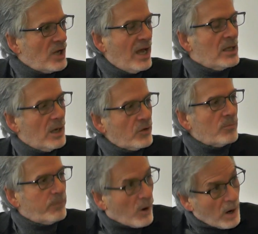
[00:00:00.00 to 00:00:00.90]
to any
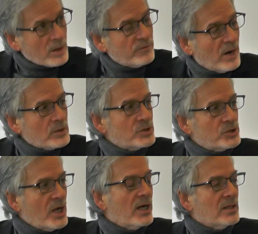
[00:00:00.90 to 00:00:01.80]
other part of our
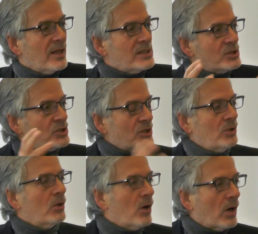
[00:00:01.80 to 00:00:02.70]
society. They
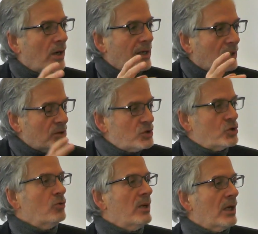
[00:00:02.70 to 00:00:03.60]
still are
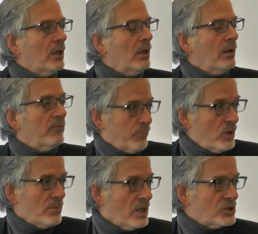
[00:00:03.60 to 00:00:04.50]
consuming
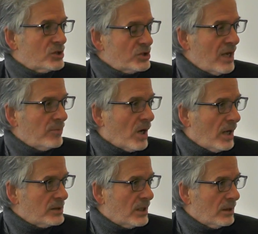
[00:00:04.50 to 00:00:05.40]
pretty much the same
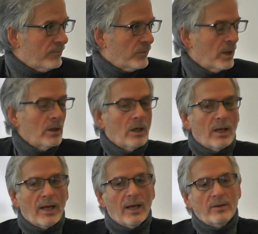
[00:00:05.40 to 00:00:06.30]
content,
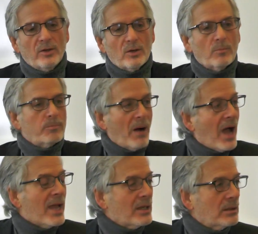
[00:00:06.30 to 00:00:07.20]
and they're
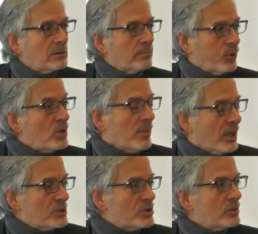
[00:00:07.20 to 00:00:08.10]
buying pretty
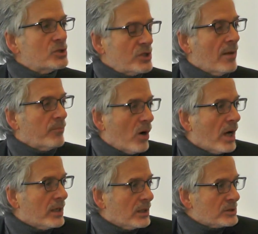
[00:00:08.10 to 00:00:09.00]
much the same
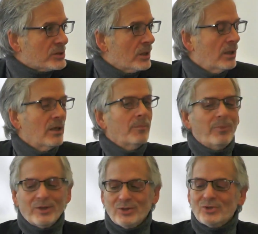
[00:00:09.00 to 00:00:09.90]
products.
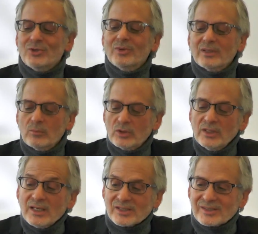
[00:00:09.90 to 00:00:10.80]
But they're doing them with
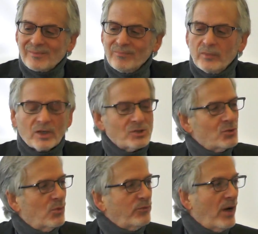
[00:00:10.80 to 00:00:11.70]
this, because
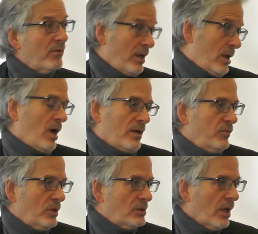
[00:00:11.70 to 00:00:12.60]
you will find, I'll give
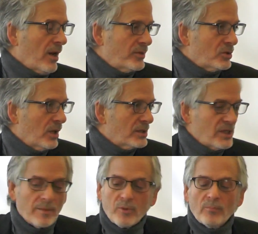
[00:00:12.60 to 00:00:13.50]
you another
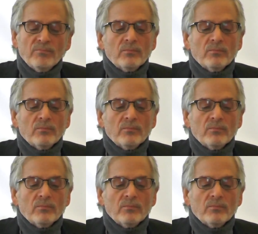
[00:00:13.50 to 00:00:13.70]
example.